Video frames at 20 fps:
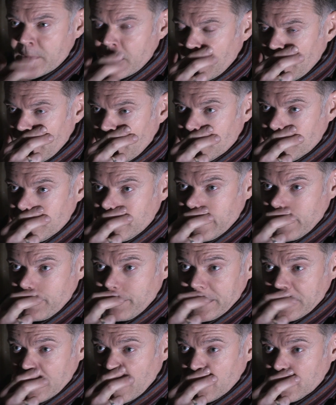There'd
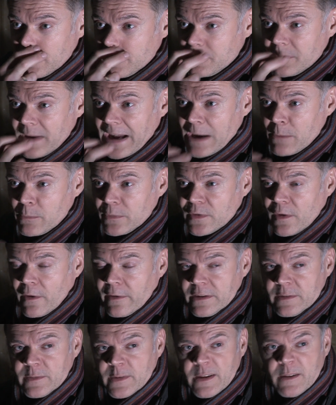been no outward
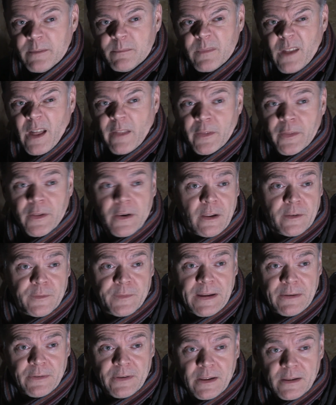signs of it, other than I'd
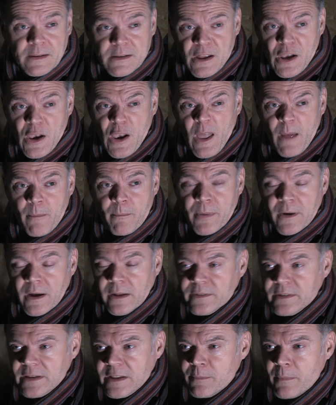found a lump
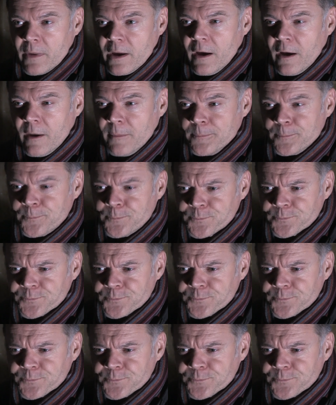underneath my arm.